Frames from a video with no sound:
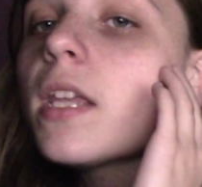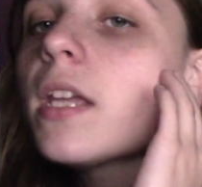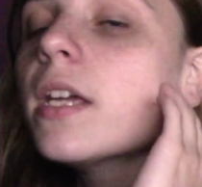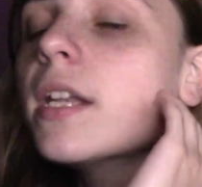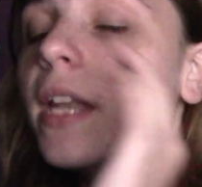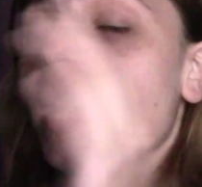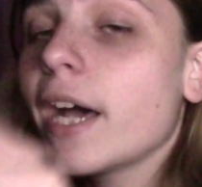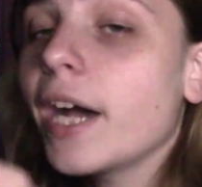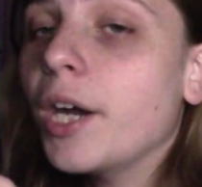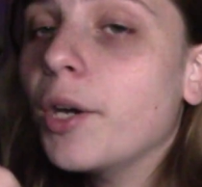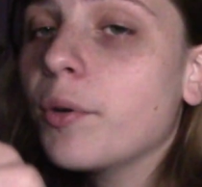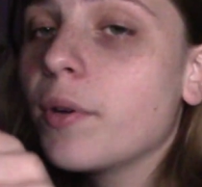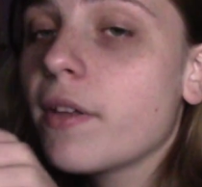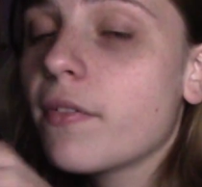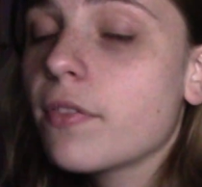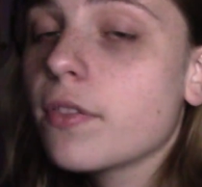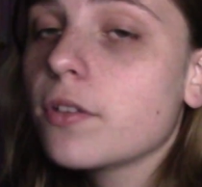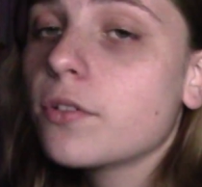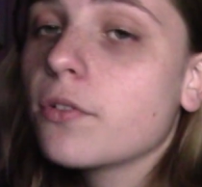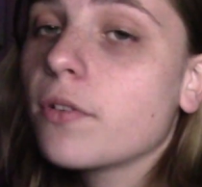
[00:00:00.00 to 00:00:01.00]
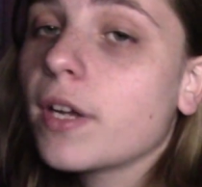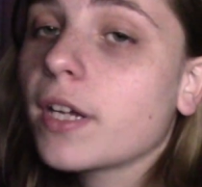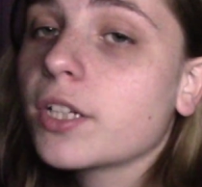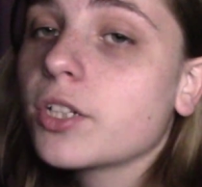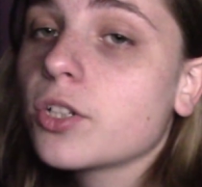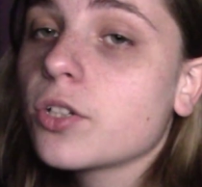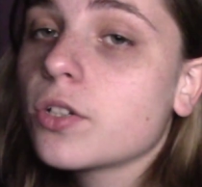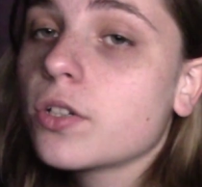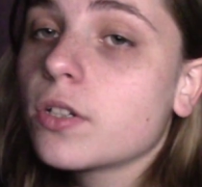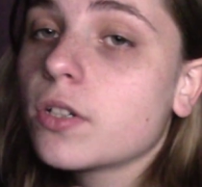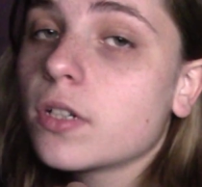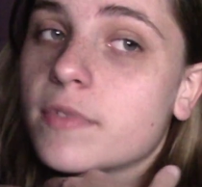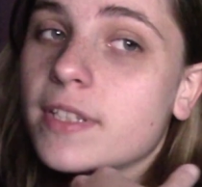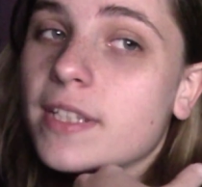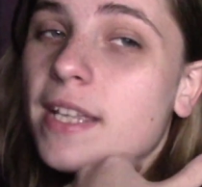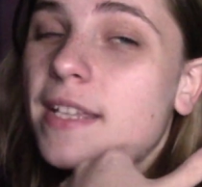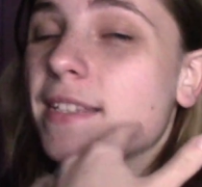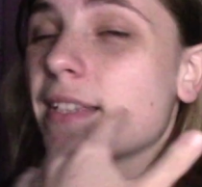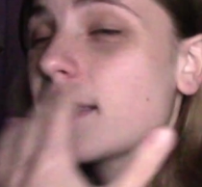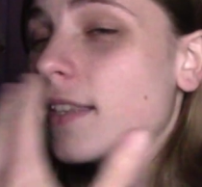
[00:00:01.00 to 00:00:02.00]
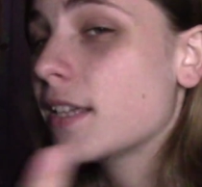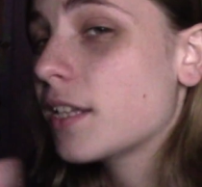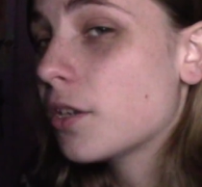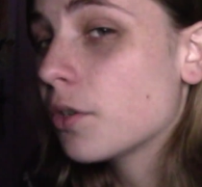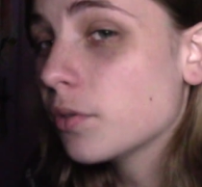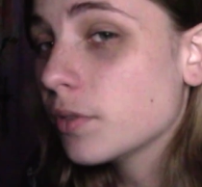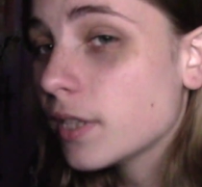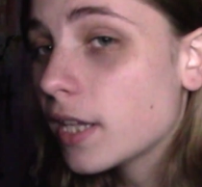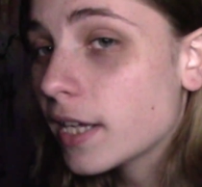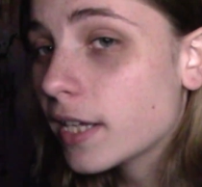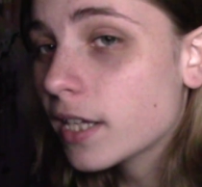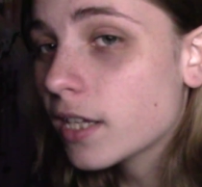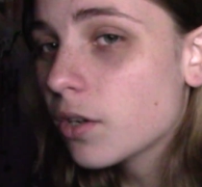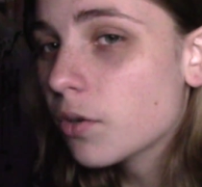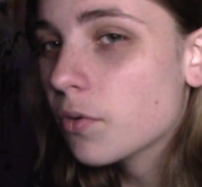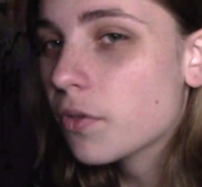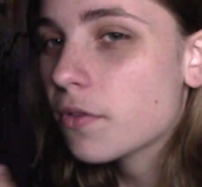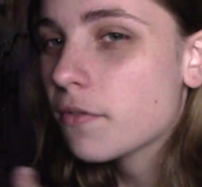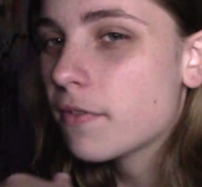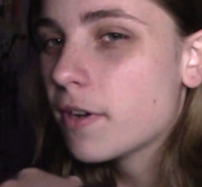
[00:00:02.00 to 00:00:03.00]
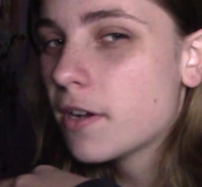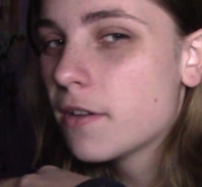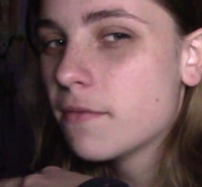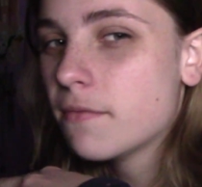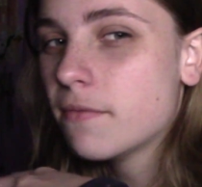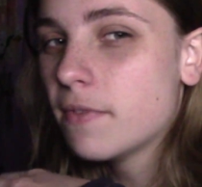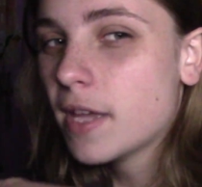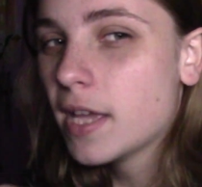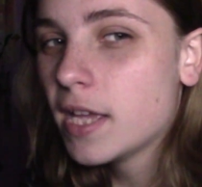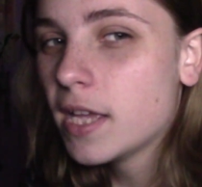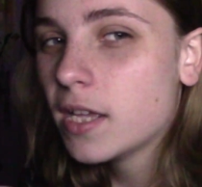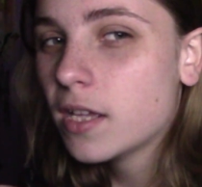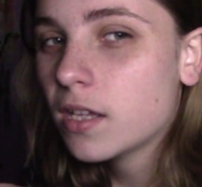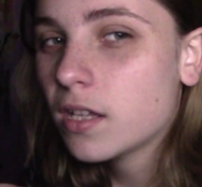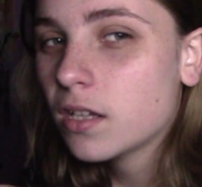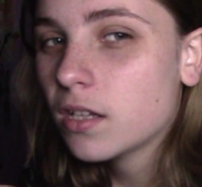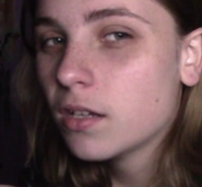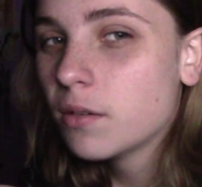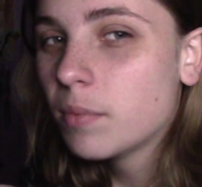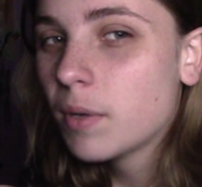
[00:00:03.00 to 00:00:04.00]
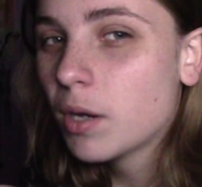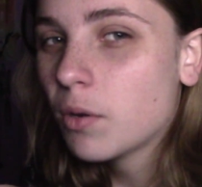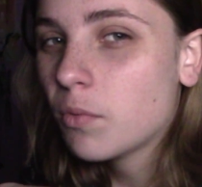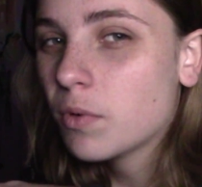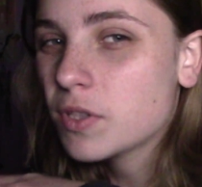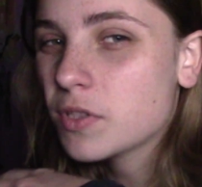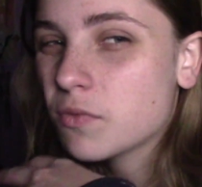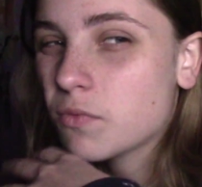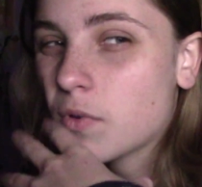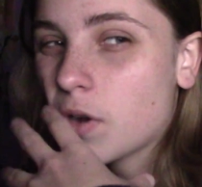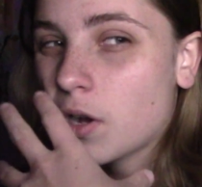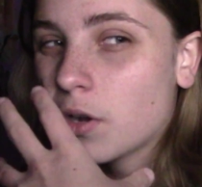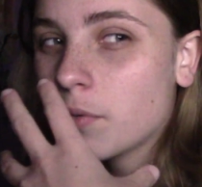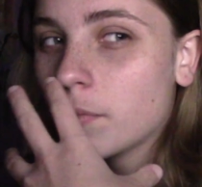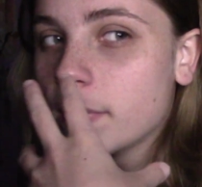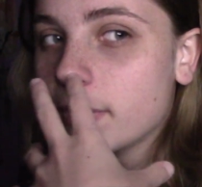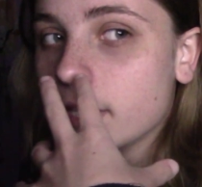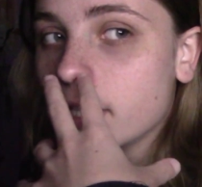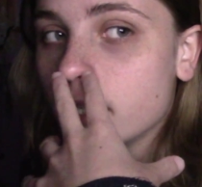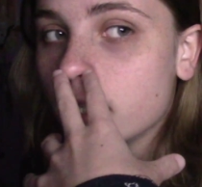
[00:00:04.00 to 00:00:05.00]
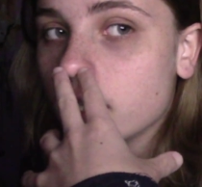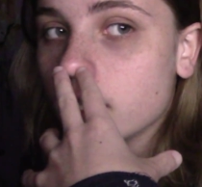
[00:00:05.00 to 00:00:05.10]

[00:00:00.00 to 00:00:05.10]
Now, if the director says that they don't like it or they're very vague about what's wrong with it,